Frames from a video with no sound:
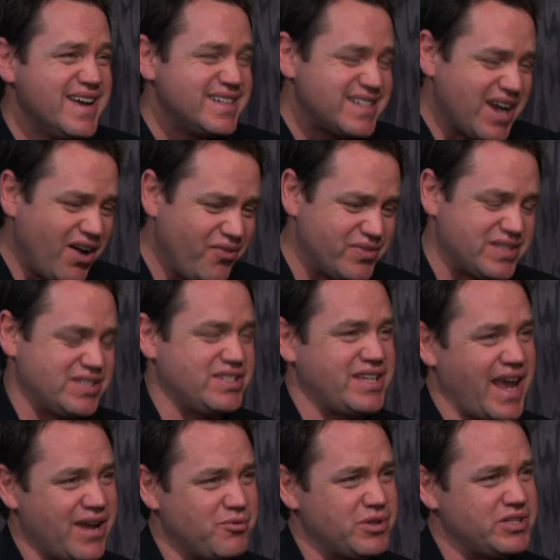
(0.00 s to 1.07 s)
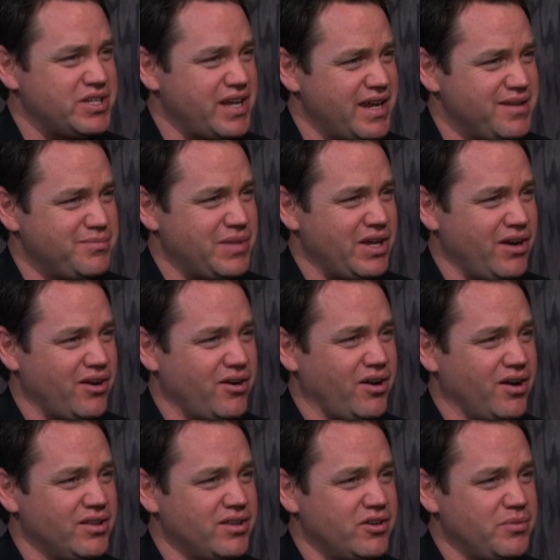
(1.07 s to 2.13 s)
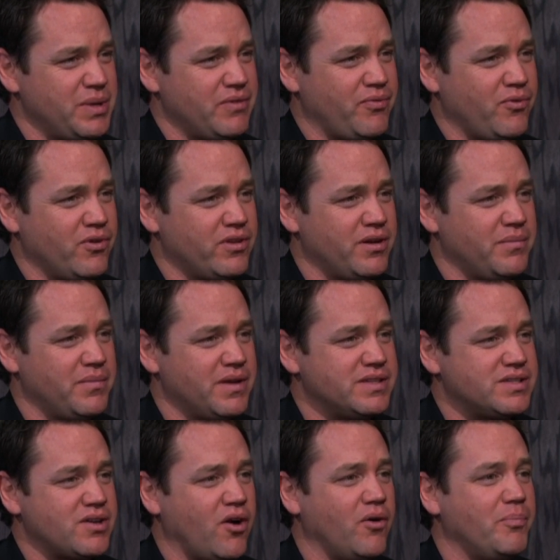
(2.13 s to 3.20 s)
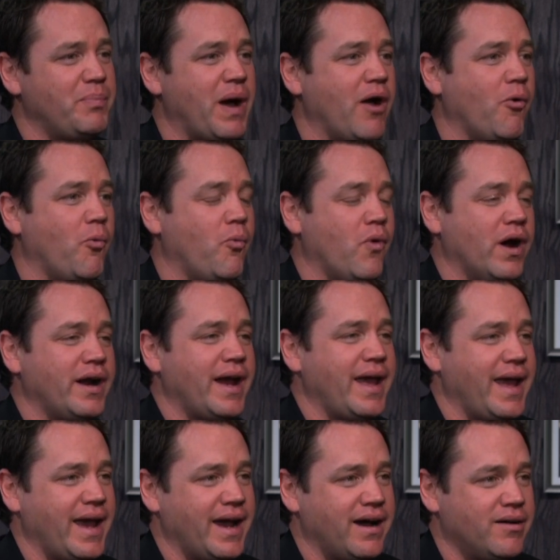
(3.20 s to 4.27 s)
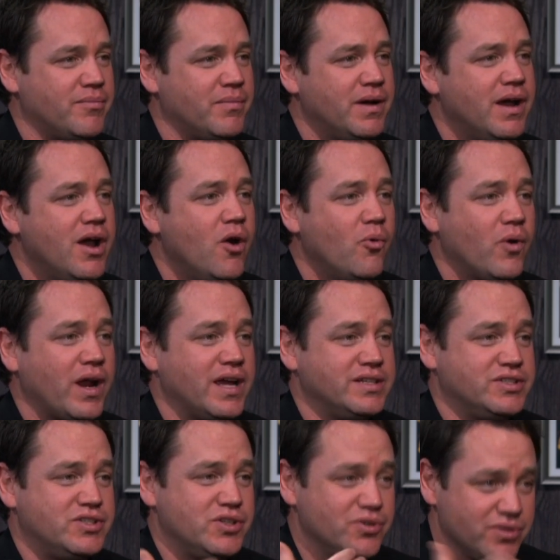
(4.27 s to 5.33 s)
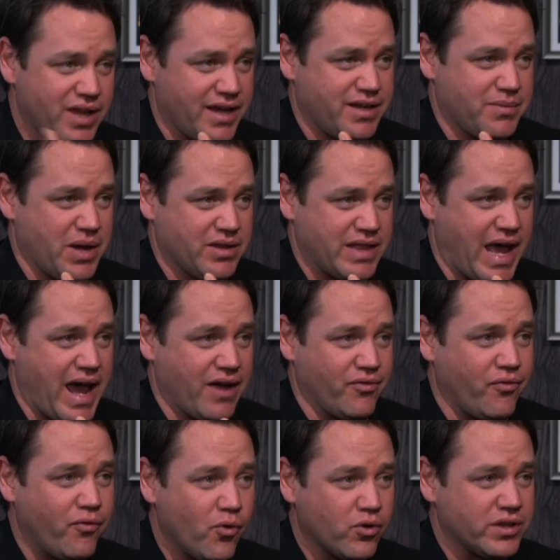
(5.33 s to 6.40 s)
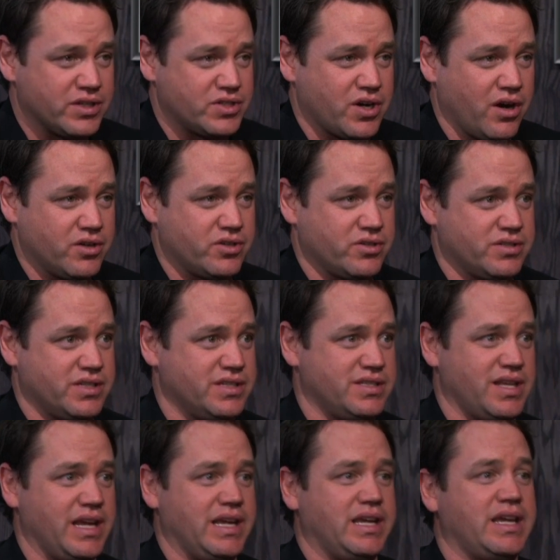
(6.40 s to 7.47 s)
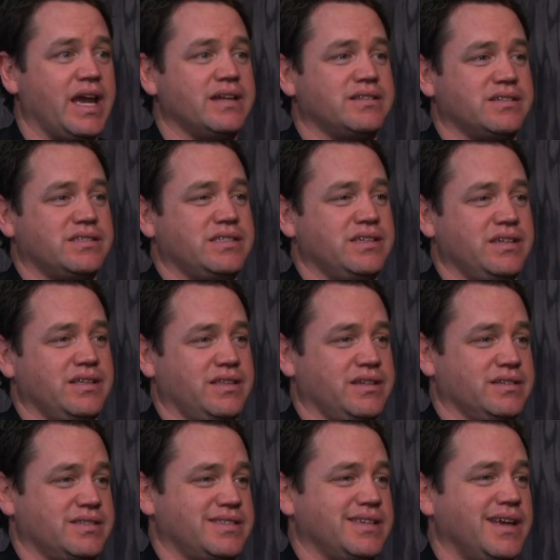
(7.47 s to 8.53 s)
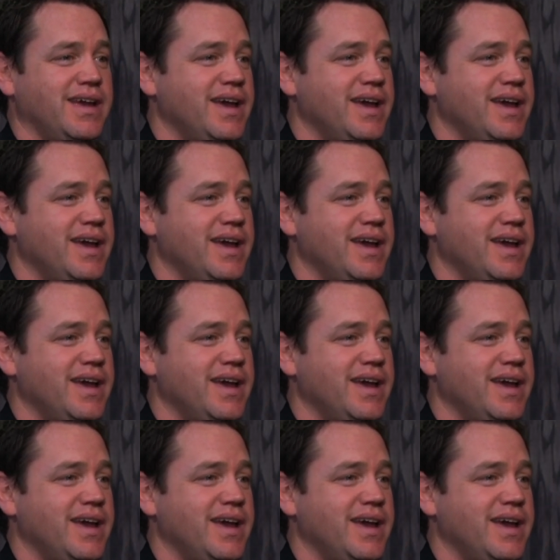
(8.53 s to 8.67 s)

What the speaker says: tough sandwich game there a little bit for them. So, but what I do like about that for the Chargers is they get to see this